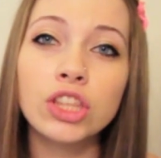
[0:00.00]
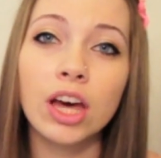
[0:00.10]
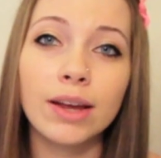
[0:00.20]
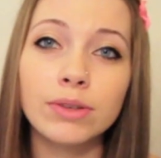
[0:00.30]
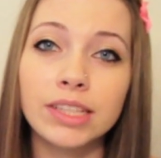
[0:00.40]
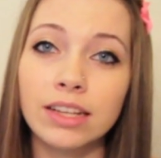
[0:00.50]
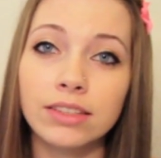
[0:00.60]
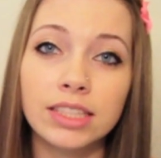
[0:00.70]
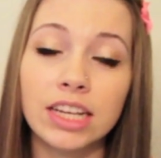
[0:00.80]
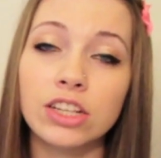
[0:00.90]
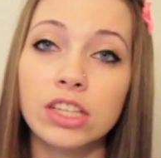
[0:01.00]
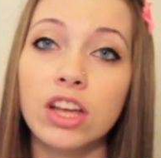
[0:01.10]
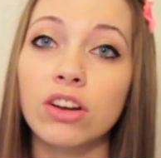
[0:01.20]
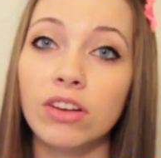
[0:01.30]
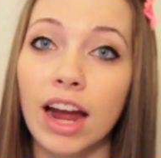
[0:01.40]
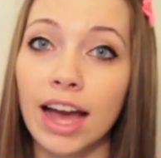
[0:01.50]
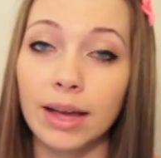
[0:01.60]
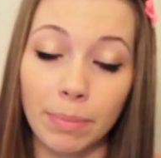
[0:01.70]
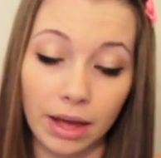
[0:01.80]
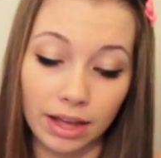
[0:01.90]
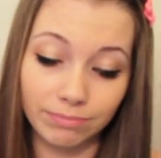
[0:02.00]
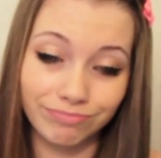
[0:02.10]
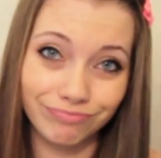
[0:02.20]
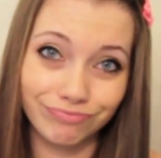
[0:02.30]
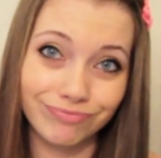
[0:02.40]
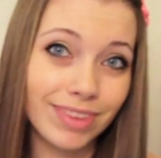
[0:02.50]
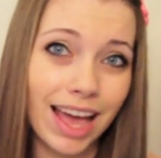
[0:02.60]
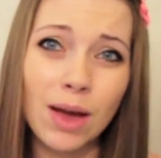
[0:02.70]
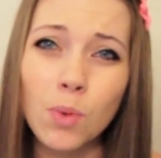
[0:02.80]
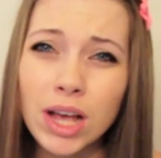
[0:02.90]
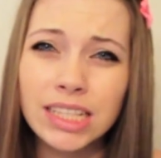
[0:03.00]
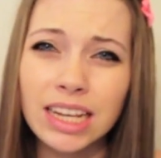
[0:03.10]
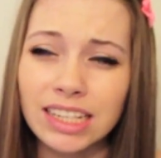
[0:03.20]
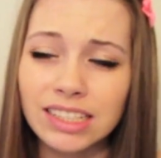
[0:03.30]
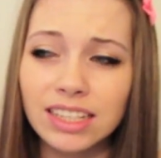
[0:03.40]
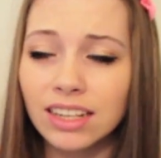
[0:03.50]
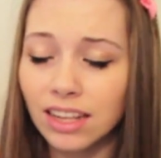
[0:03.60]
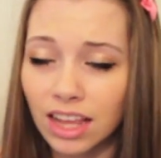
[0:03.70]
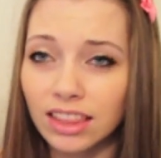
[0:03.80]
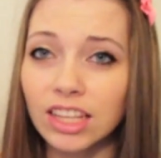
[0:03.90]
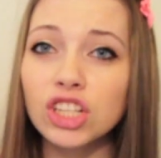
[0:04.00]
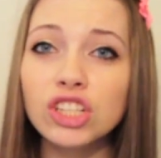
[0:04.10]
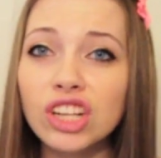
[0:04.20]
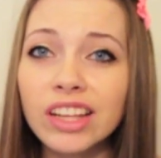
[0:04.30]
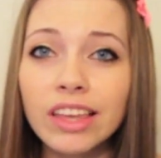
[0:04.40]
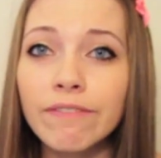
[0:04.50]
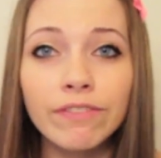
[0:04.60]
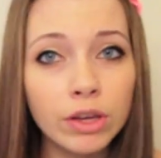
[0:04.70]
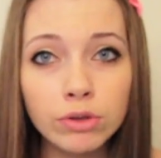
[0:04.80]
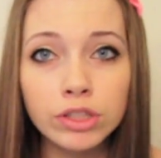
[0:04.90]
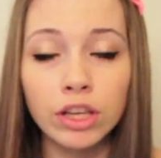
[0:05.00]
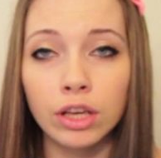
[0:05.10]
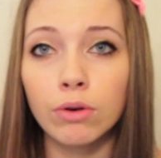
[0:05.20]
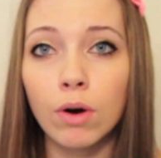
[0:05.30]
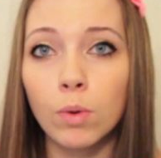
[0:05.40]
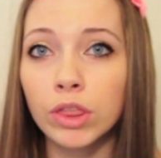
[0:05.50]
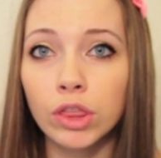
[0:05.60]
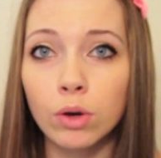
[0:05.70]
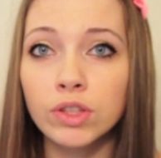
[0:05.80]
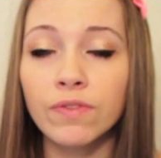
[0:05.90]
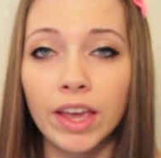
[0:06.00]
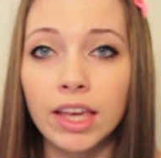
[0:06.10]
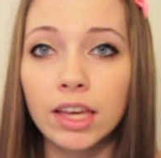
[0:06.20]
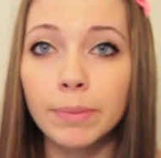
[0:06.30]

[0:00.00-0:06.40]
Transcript: she thought I was like seriously on crack, but I wasn't. They just shouldn't confuse you with those fake